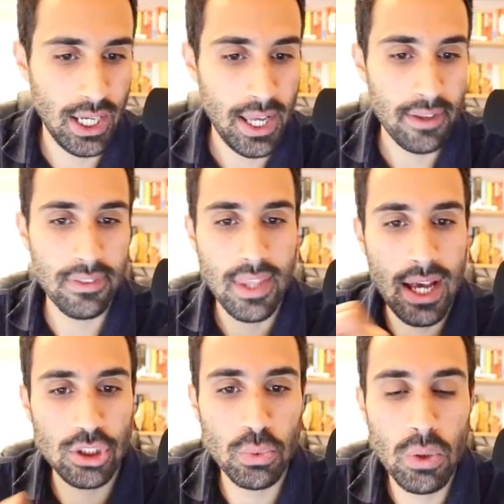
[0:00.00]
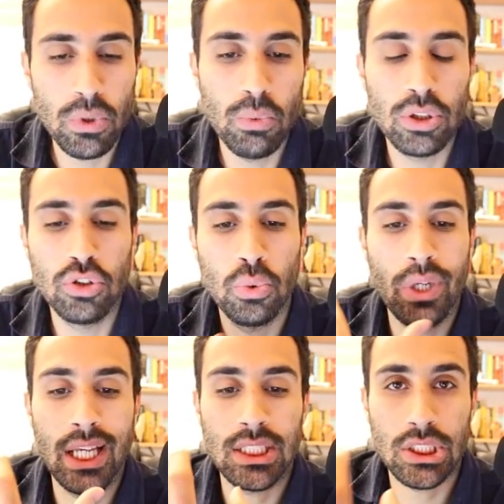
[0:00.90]
That's what we will do.
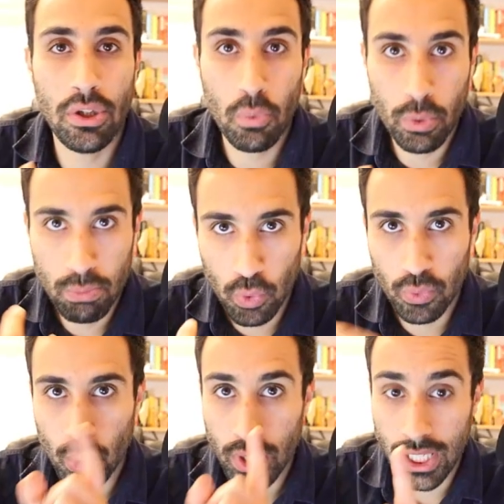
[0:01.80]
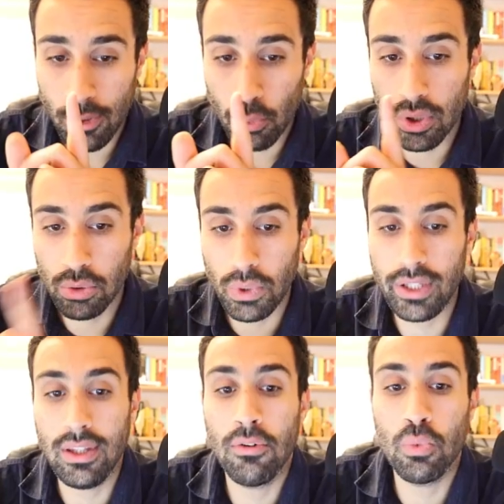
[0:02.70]
It's the removal keyword right
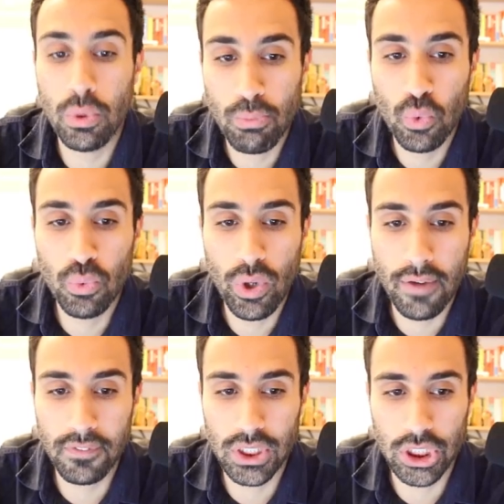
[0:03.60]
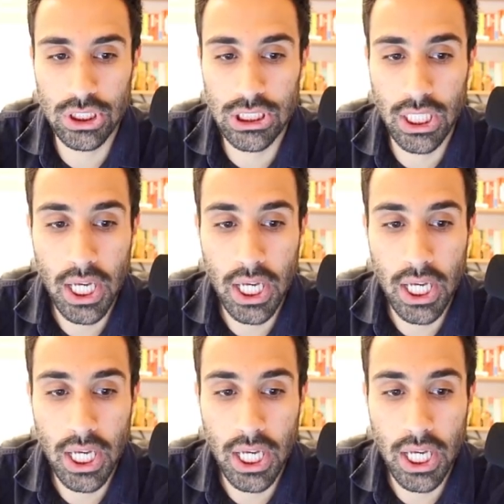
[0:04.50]
there, removal efficiency.